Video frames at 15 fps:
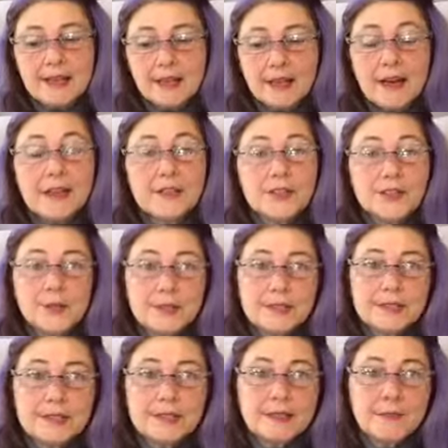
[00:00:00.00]

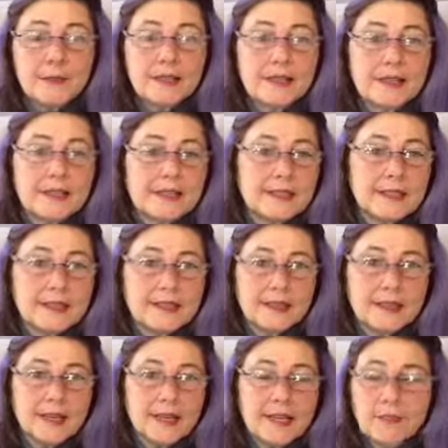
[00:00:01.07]
untwisted, because as
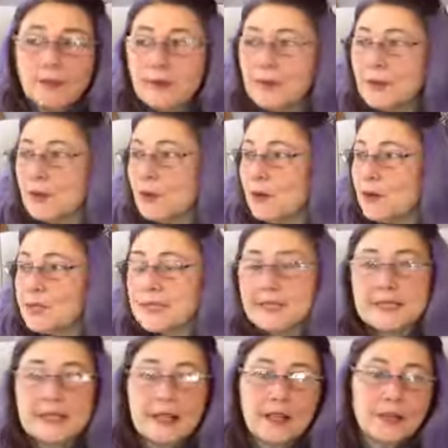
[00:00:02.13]
anyone with a horse can
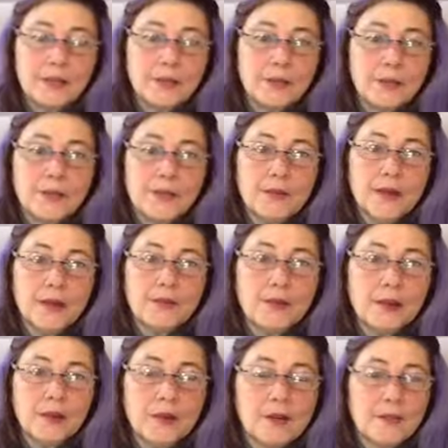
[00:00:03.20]
tell you, when you have
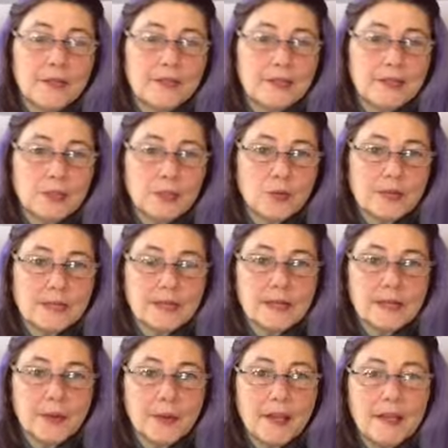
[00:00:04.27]
equipment that's twisted
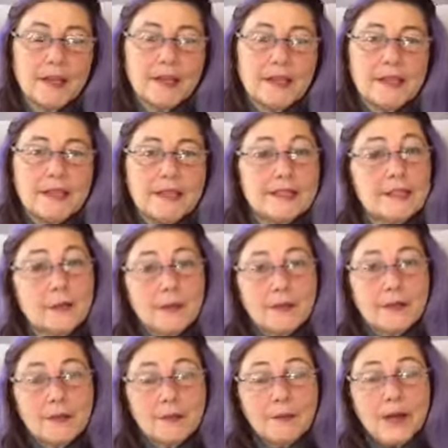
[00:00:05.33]
up, it is a bit
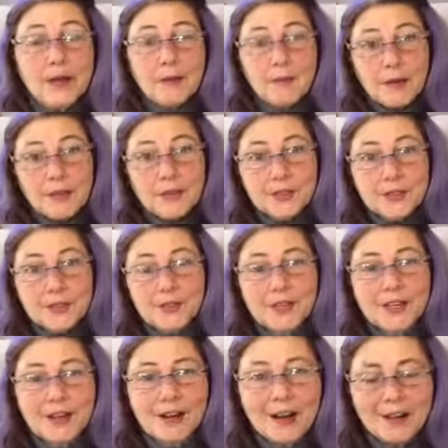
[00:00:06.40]
of a math puzzle to
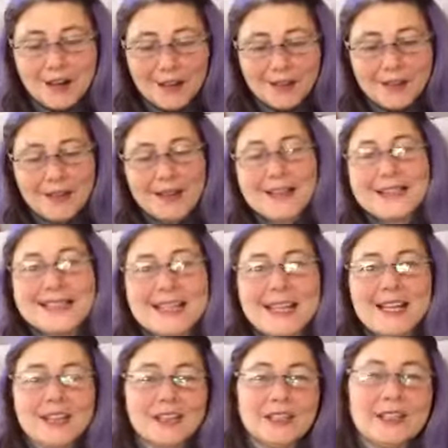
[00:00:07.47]
figure out how to
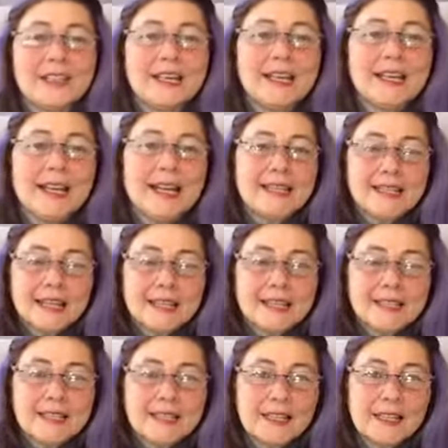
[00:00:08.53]
untangle it and get it
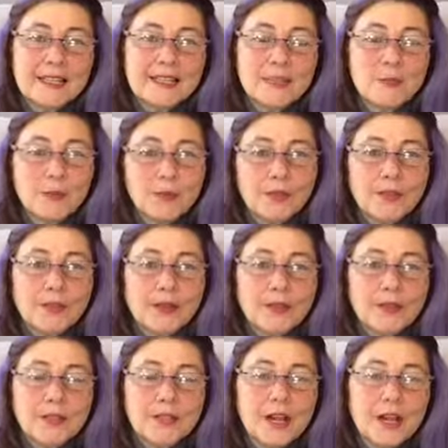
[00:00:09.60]
to lay smoothly on
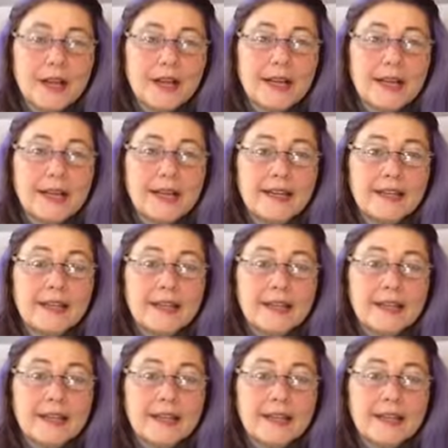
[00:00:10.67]
your dog. And